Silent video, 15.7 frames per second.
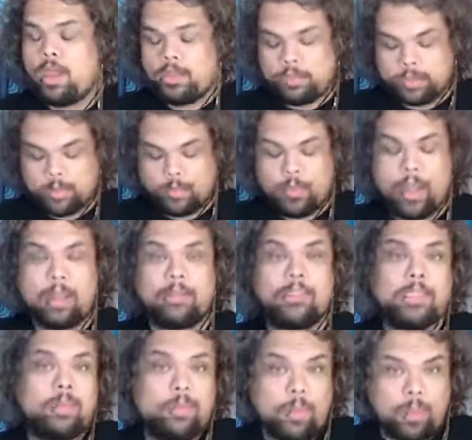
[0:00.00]

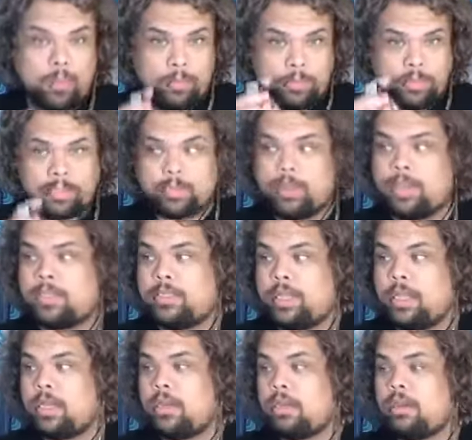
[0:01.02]
surrounding what was expressed
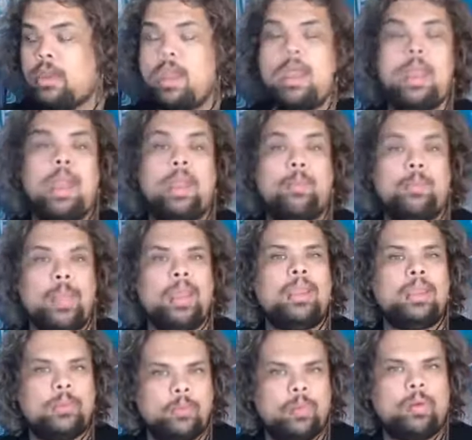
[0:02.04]
here and make
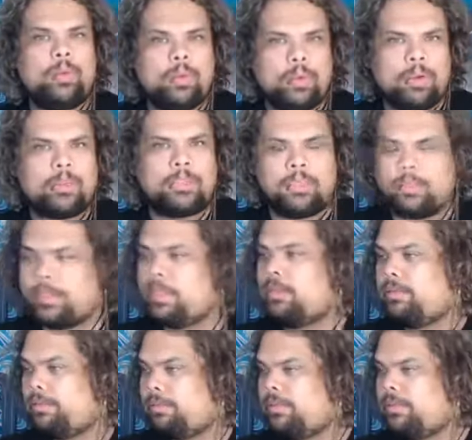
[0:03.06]
it more personal.